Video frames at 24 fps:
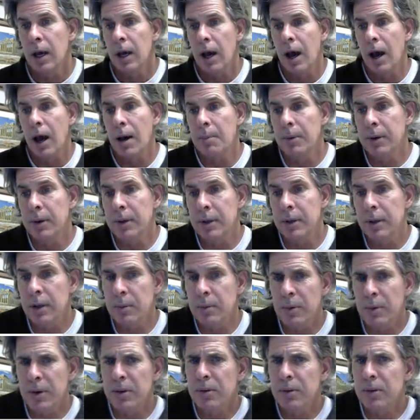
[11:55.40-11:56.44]

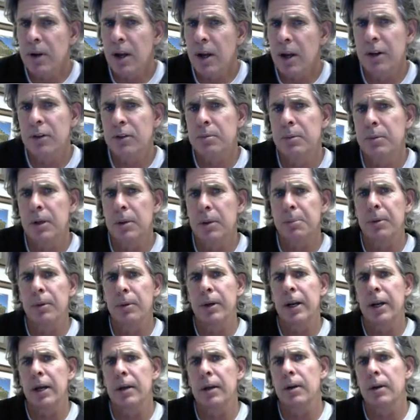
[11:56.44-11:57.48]
And whether or not it's
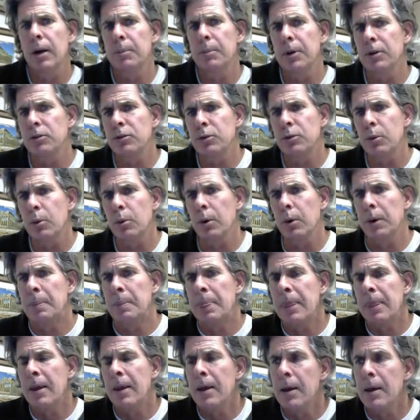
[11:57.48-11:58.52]
manipulated, I'm not sure.
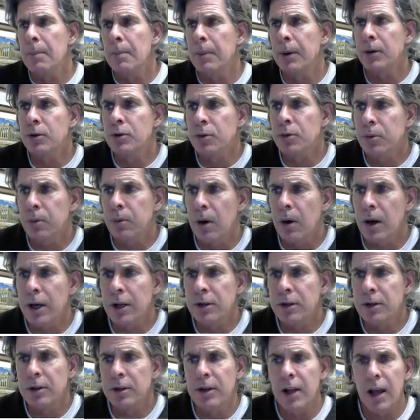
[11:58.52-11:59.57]
But
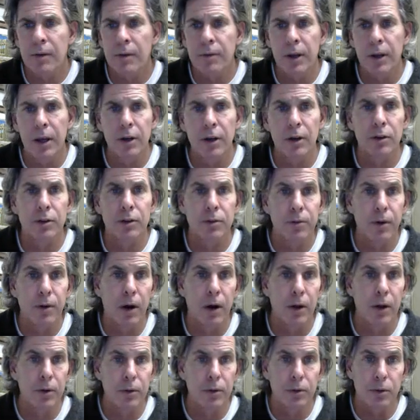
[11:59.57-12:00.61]
trying to navigate his
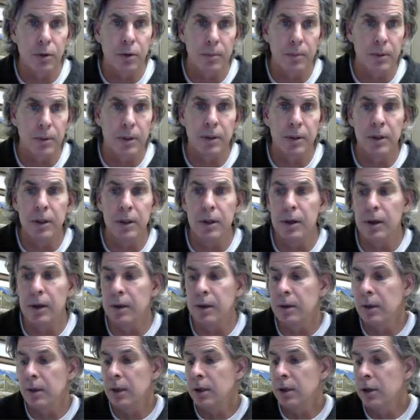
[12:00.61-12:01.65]
father's harmatia,
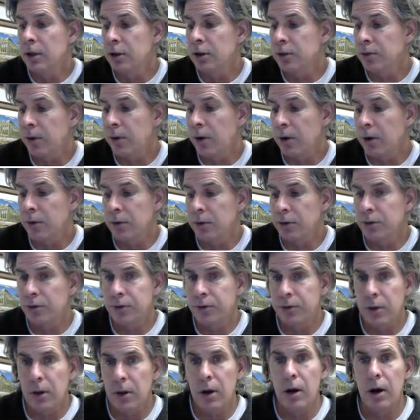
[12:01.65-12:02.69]
his father's
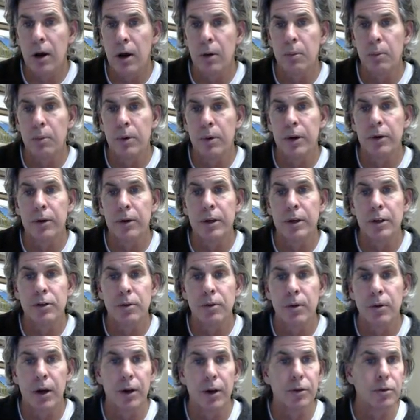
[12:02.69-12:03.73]
flaw, where he
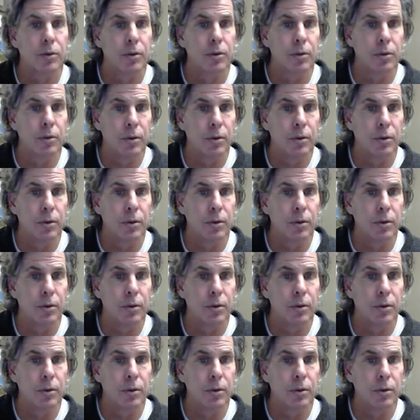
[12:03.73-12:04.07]
tries to